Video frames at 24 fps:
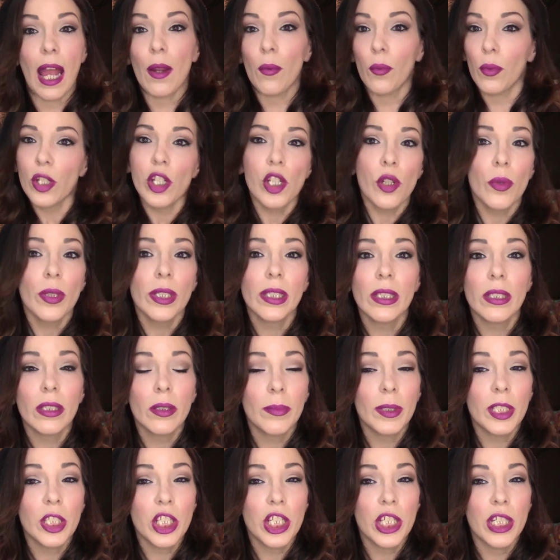I wish it was a little
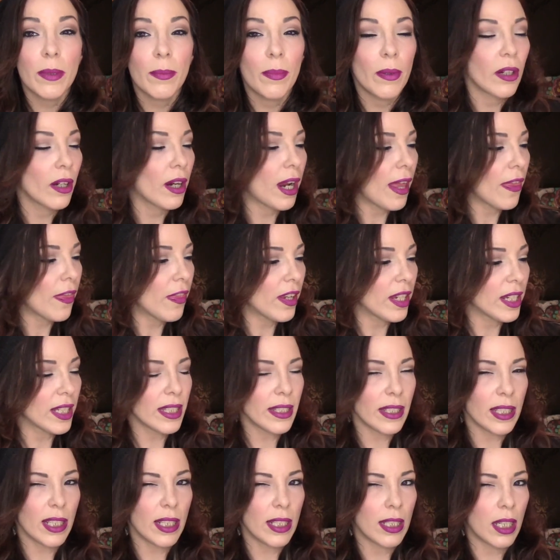bit cheaper. I think
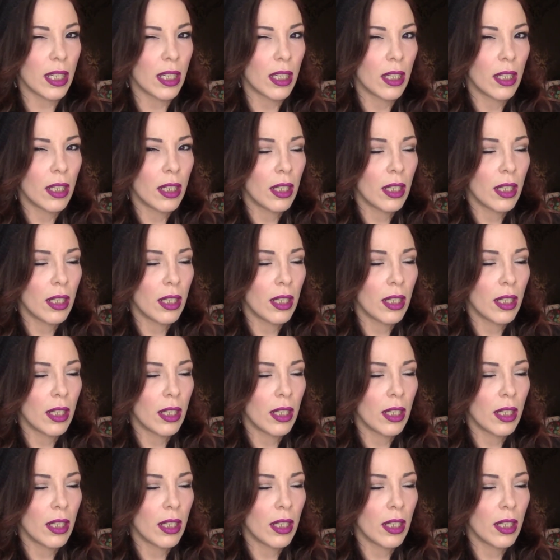it's like,